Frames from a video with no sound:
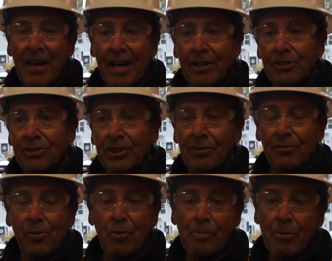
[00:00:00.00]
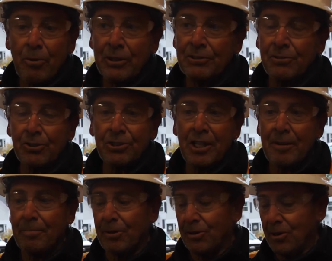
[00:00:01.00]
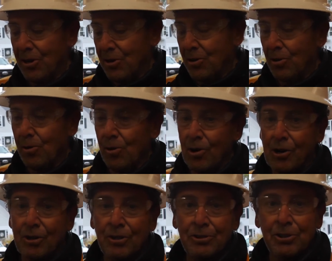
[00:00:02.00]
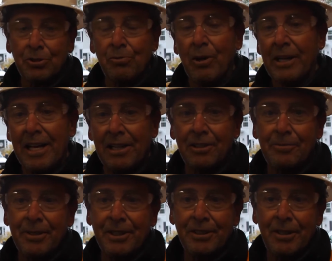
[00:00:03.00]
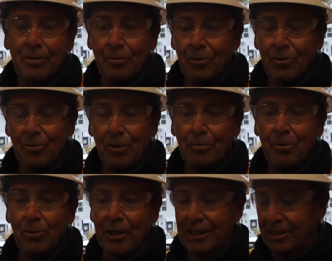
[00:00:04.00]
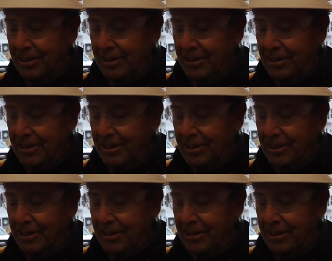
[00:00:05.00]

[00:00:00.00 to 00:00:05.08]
gallons at 4 points, for example, or just 1 gallon a minute at 1 point.